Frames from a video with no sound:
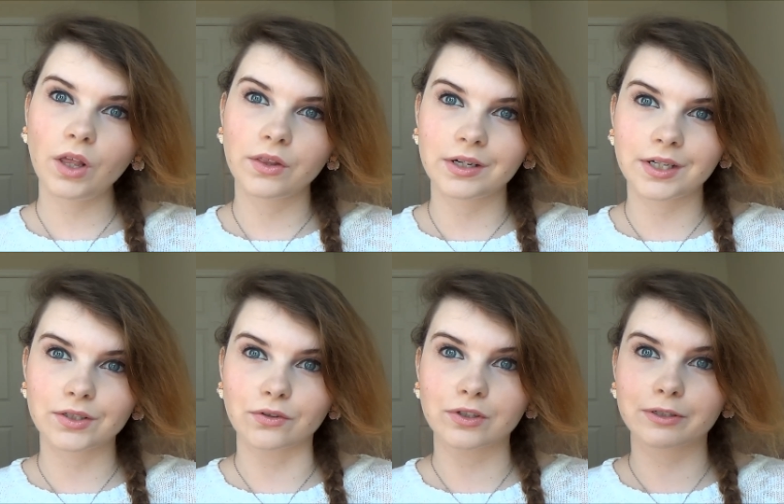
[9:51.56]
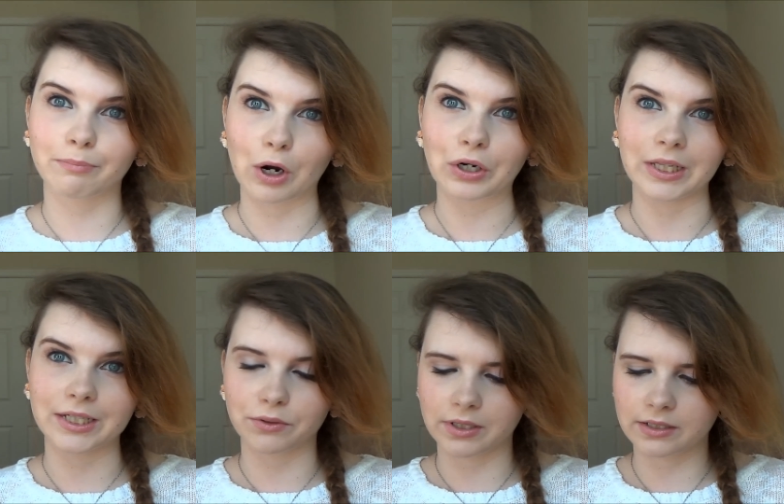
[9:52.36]
than it does look
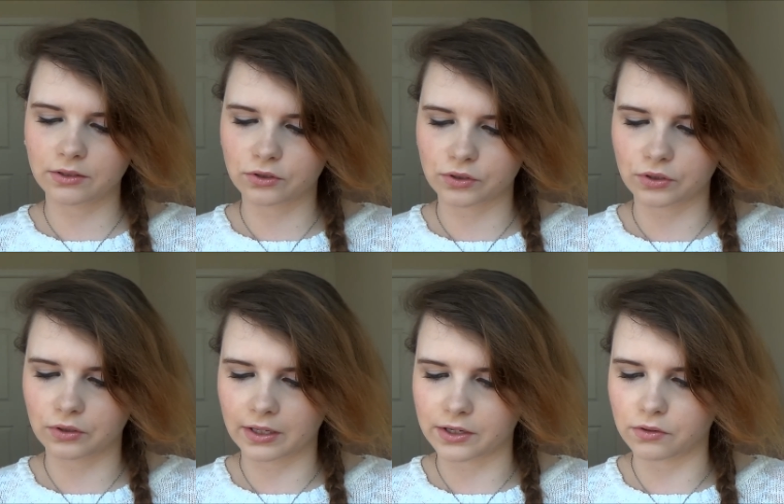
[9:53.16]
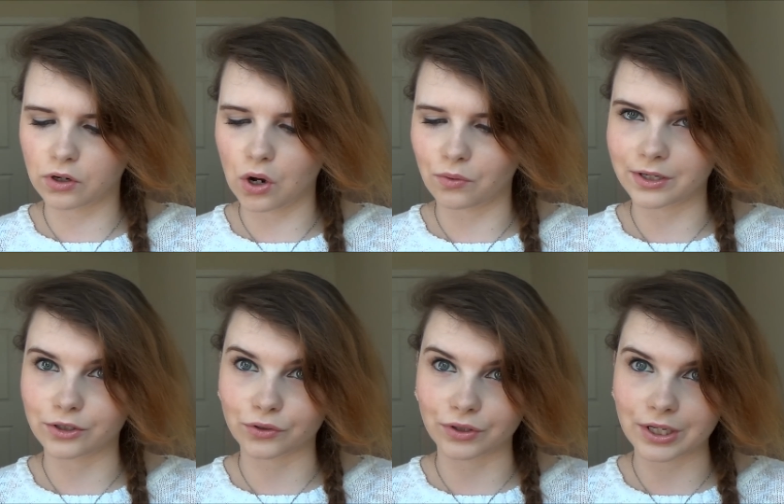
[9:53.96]
sparkly. So it doesn't just look like you
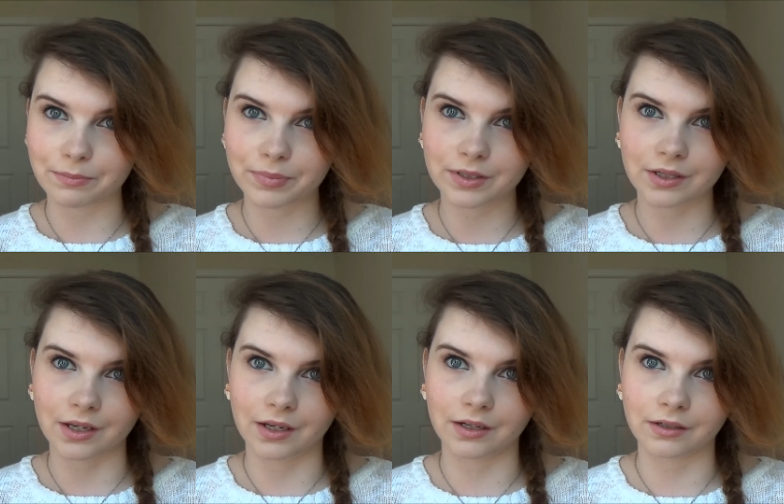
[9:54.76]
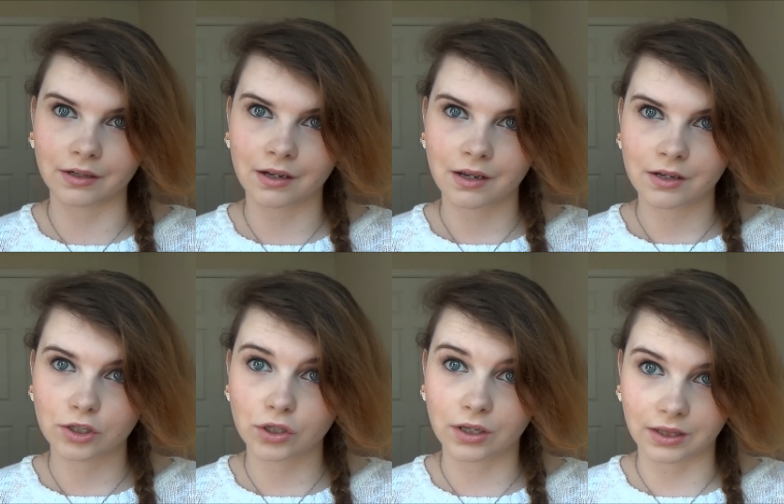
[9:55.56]
coated your lips in
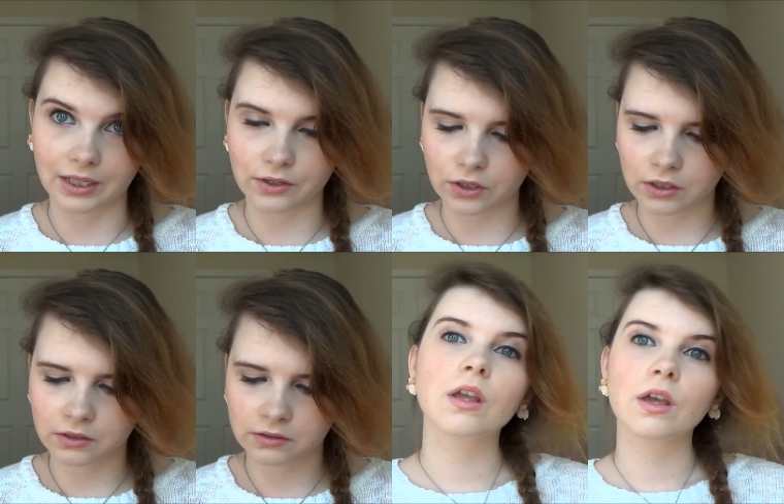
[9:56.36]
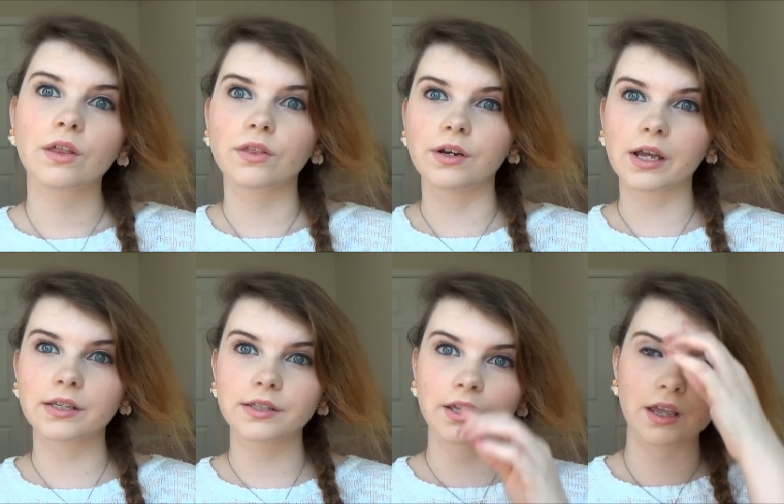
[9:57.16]
glitter. The
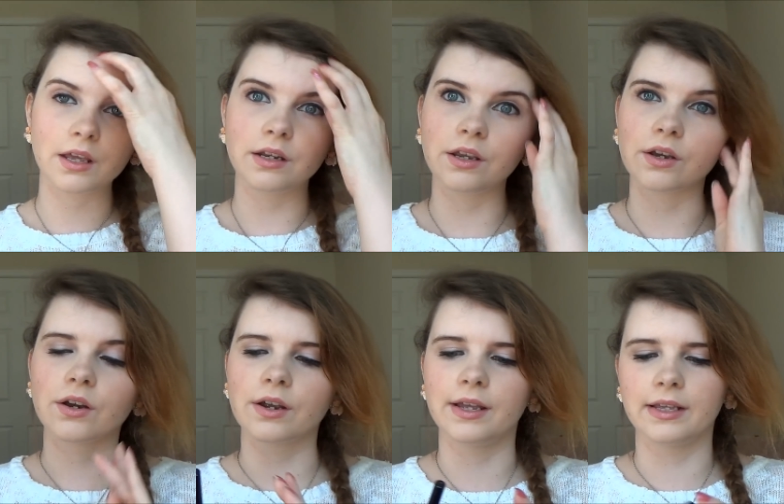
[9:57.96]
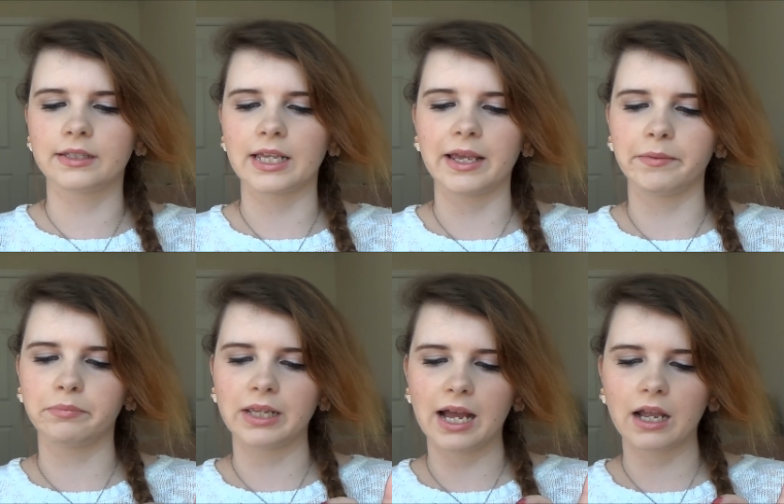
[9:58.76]
next thing in here is a
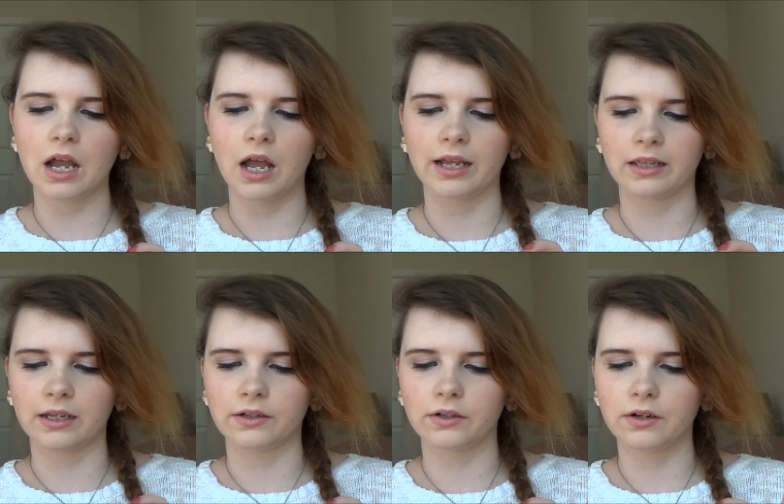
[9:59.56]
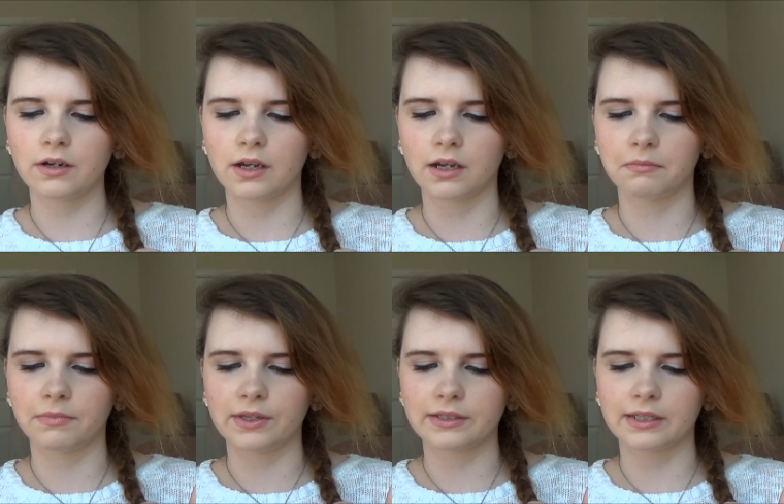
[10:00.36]
black eyeliner.
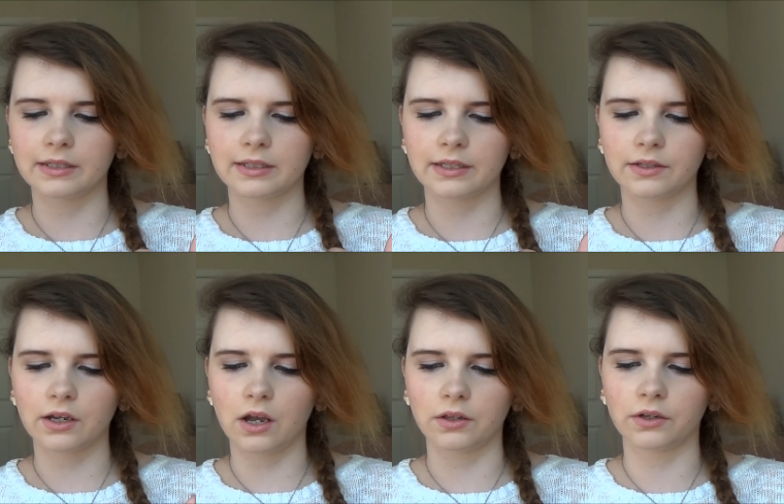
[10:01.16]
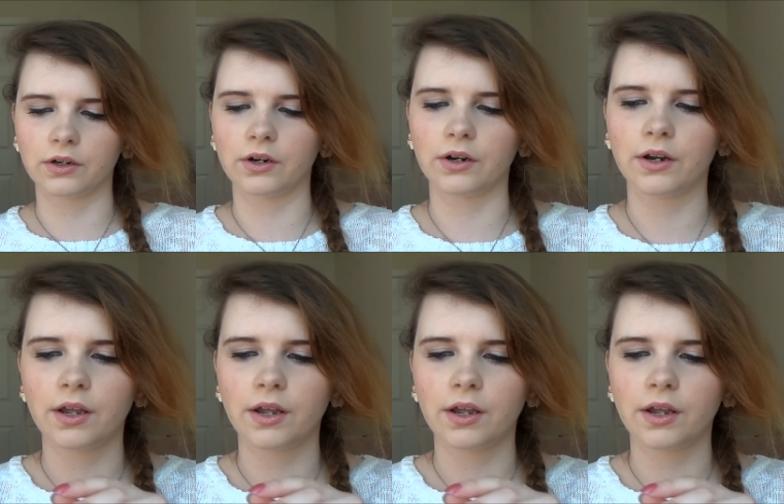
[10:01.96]
Um, this is in the color